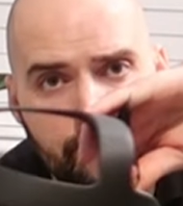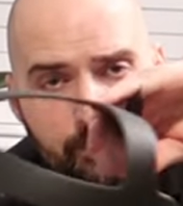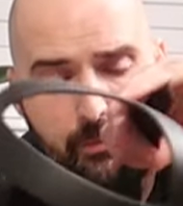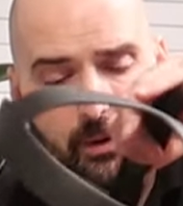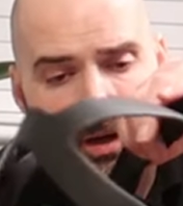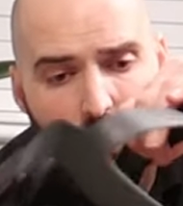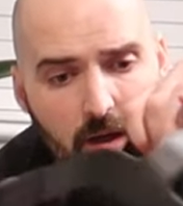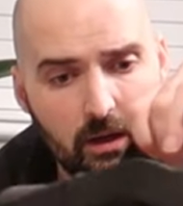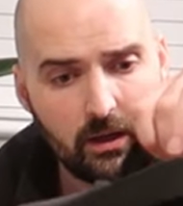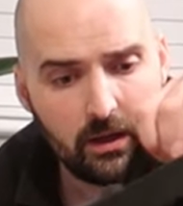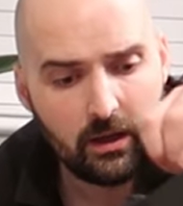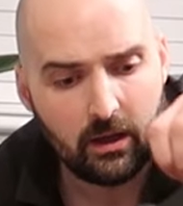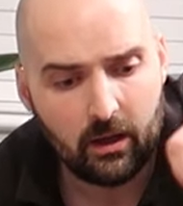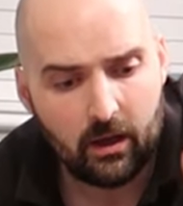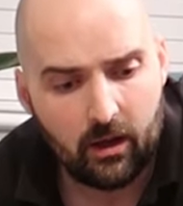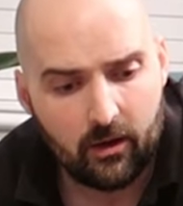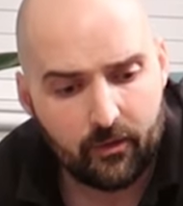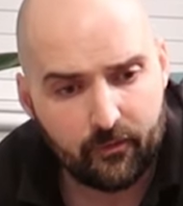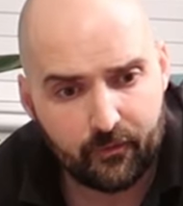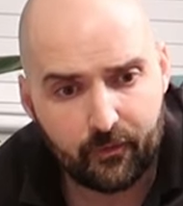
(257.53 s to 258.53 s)
But
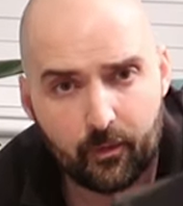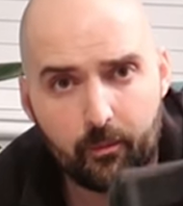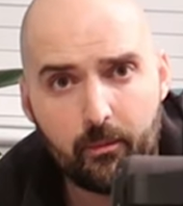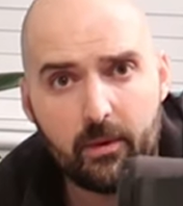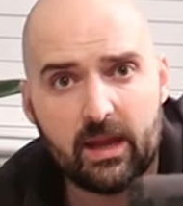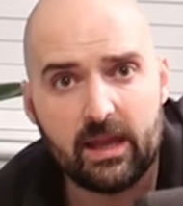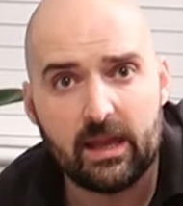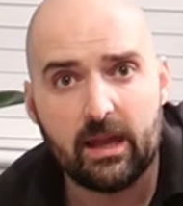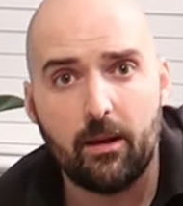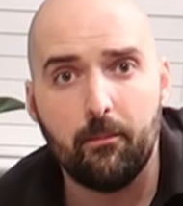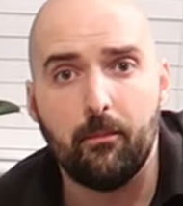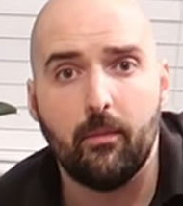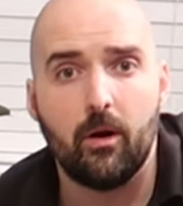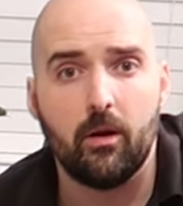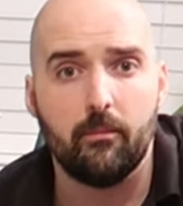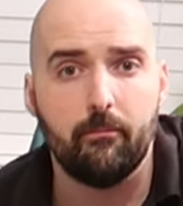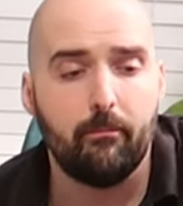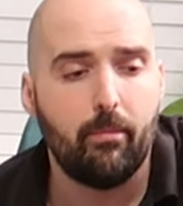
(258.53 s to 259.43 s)
for me and my